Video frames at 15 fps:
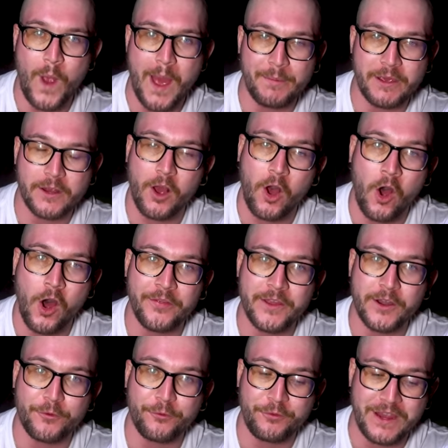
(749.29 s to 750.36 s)
webbing on
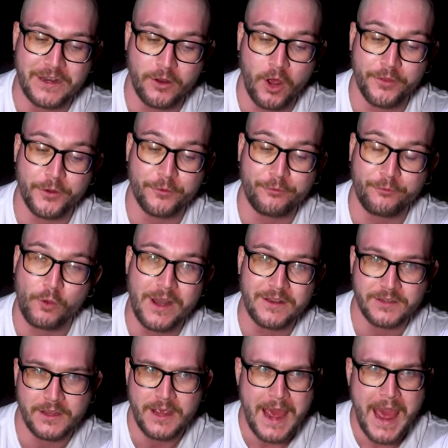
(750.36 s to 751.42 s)
their feet, on their front
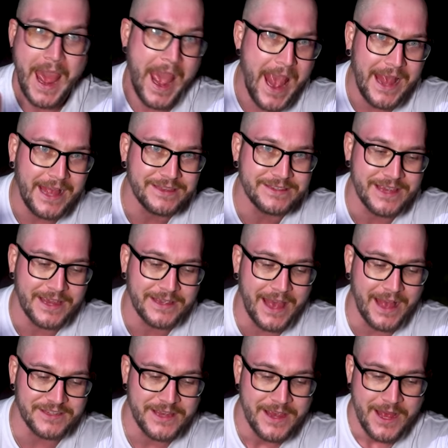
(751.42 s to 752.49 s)
hands, I
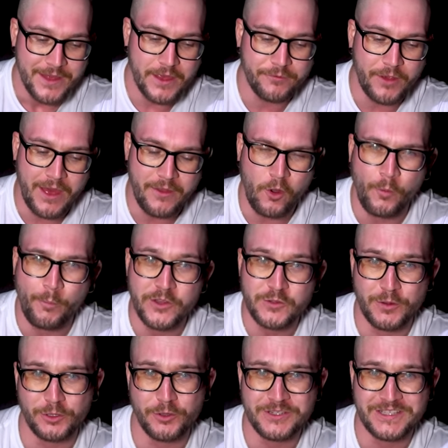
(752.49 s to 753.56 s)
guess. They've got almost
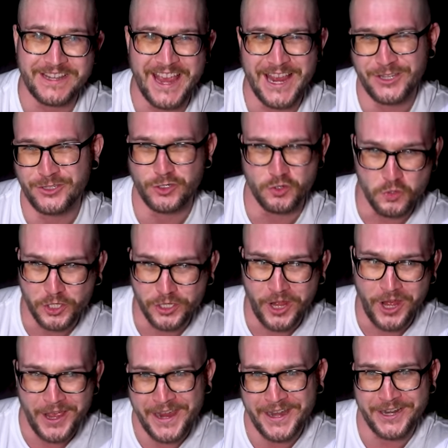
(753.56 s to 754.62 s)
what looks like a dew
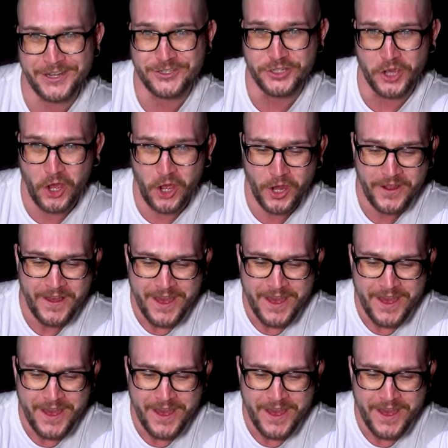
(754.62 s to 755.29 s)
claw and a dog